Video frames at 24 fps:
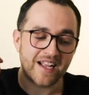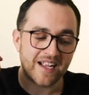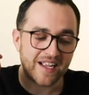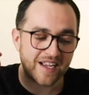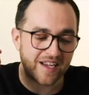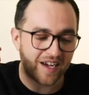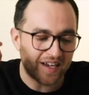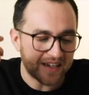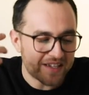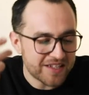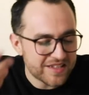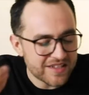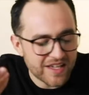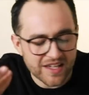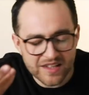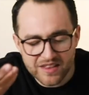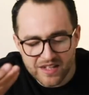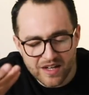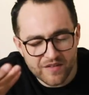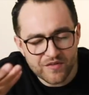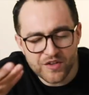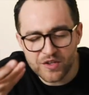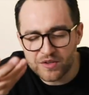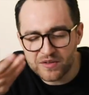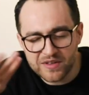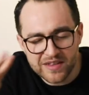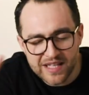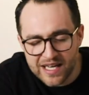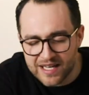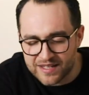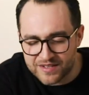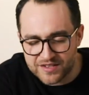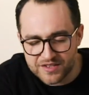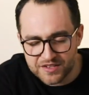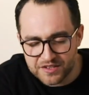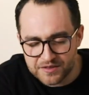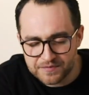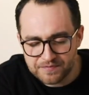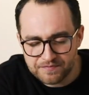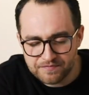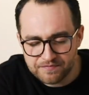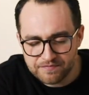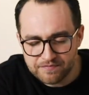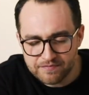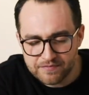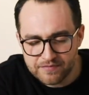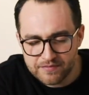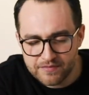God does not love you less
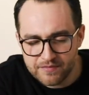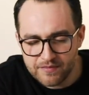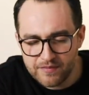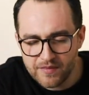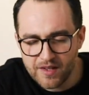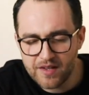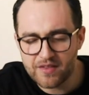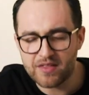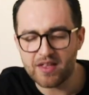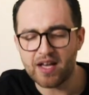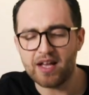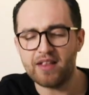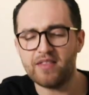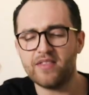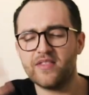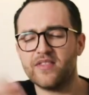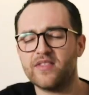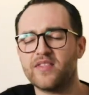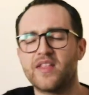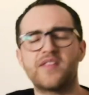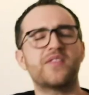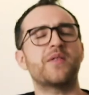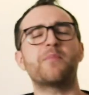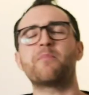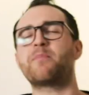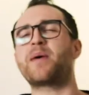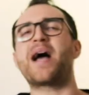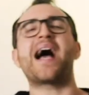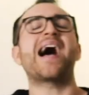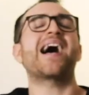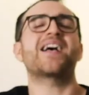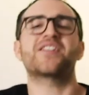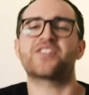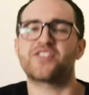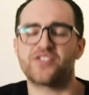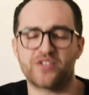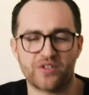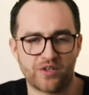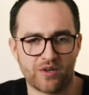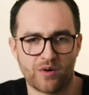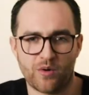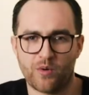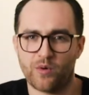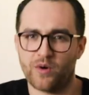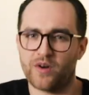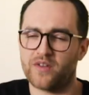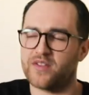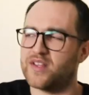than, than the pastor
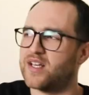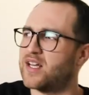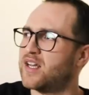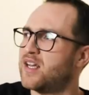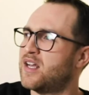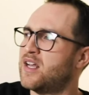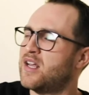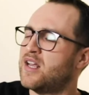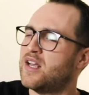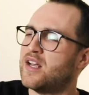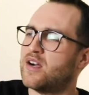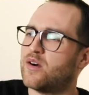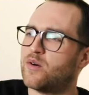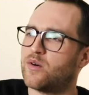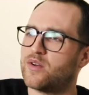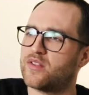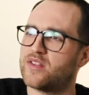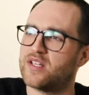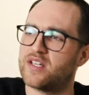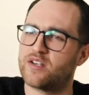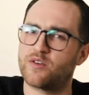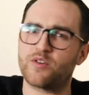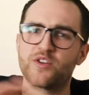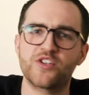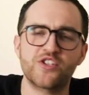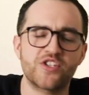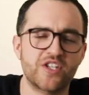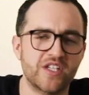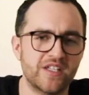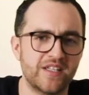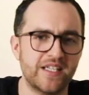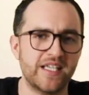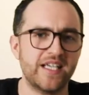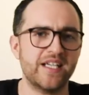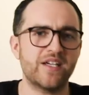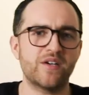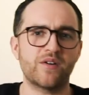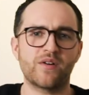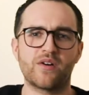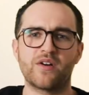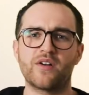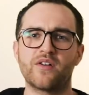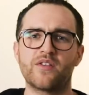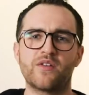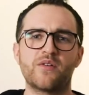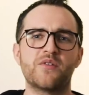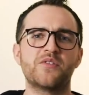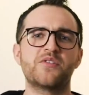or the, or the Christian leader
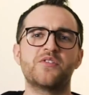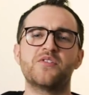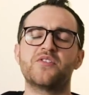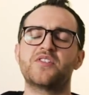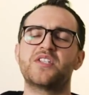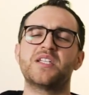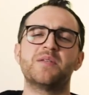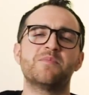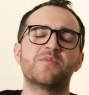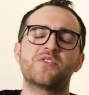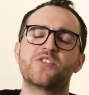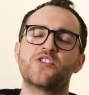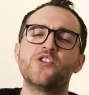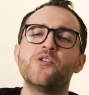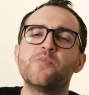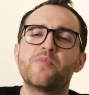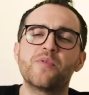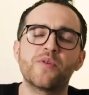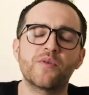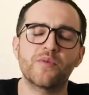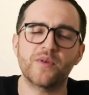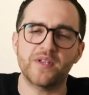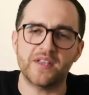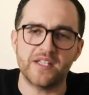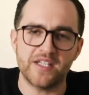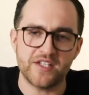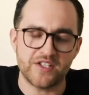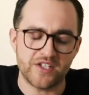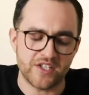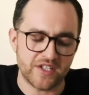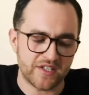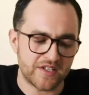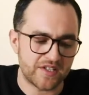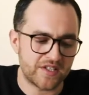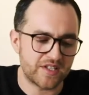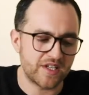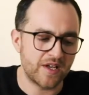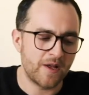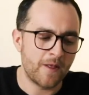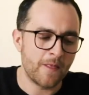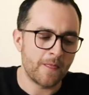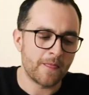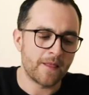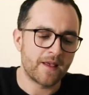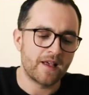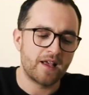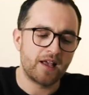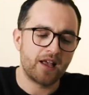or those who seem super religious.
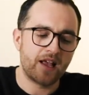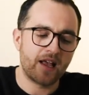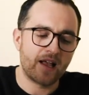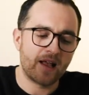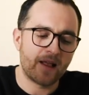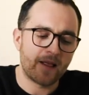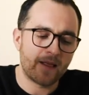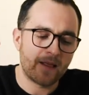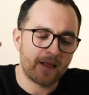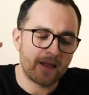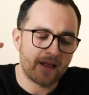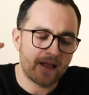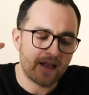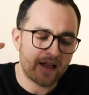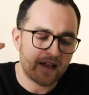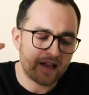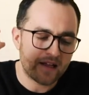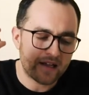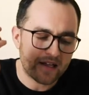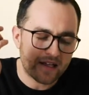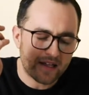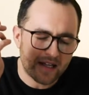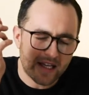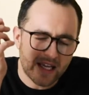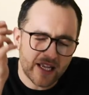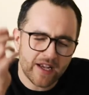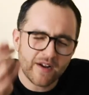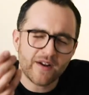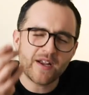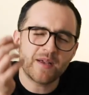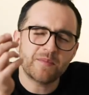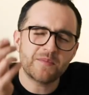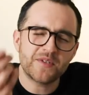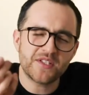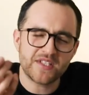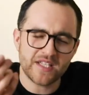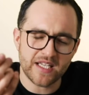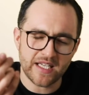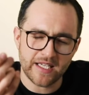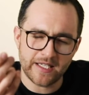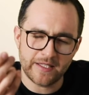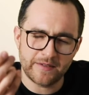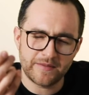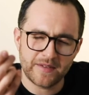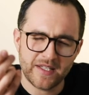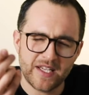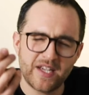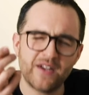Hear him
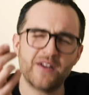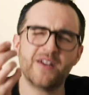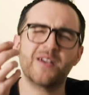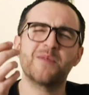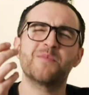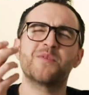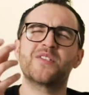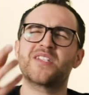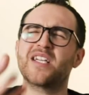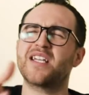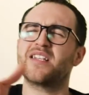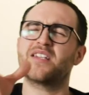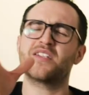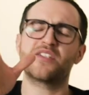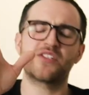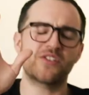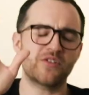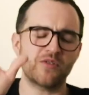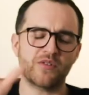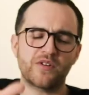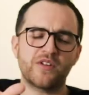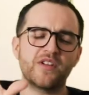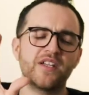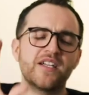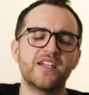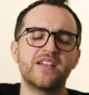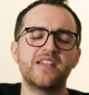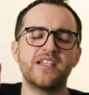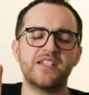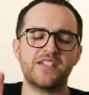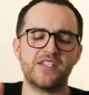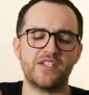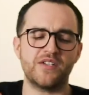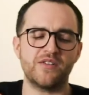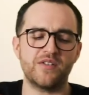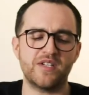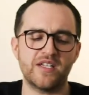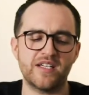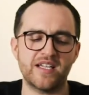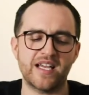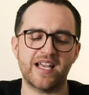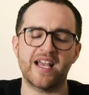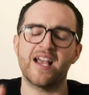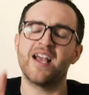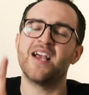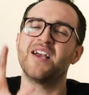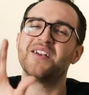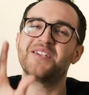say, hear him say this so clearly to you
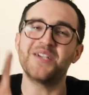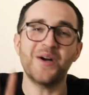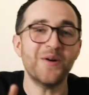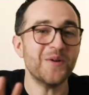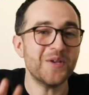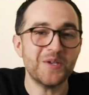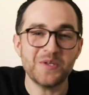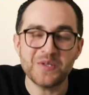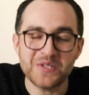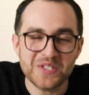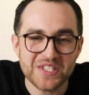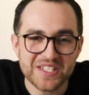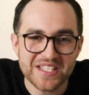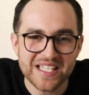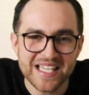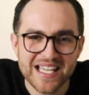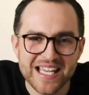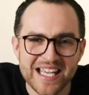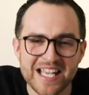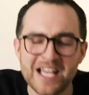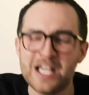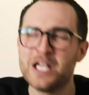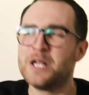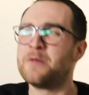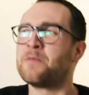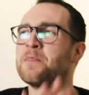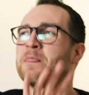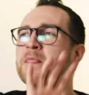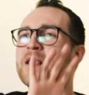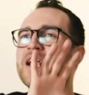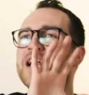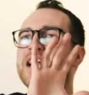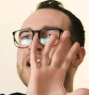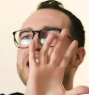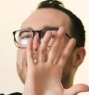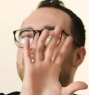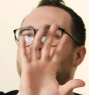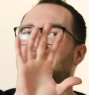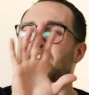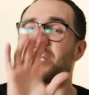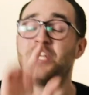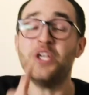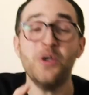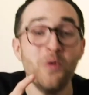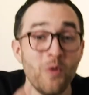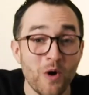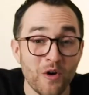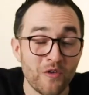today. Don't you see?
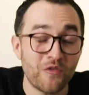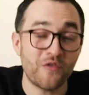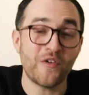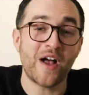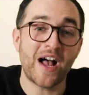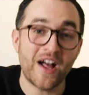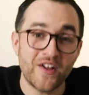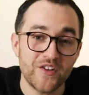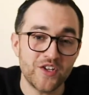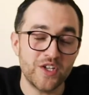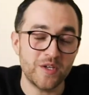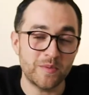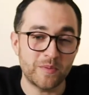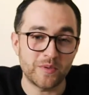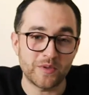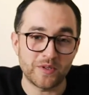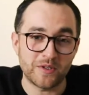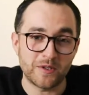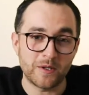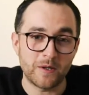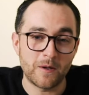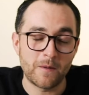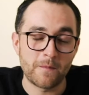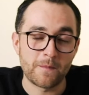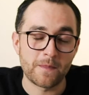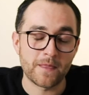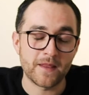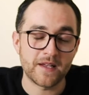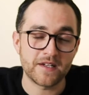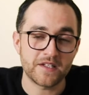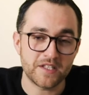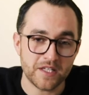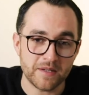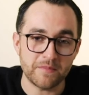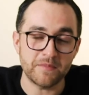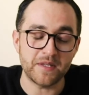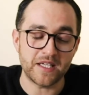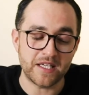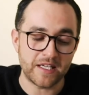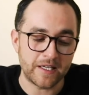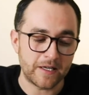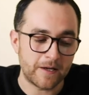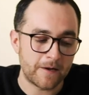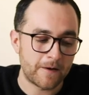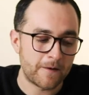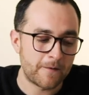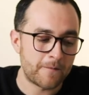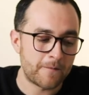You are valuable to me.